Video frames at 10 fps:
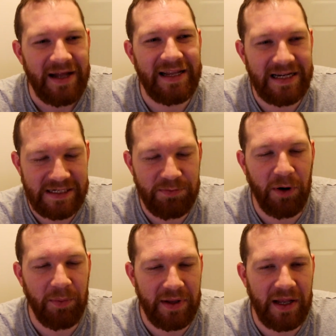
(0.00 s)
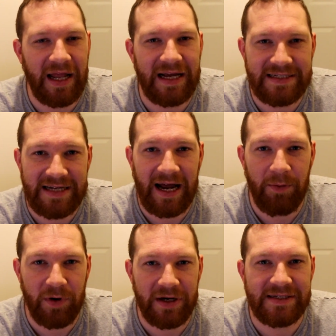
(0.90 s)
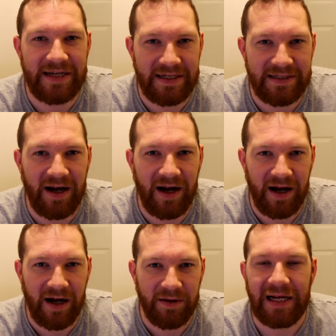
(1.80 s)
this is probably the last time we're going to see Zaha.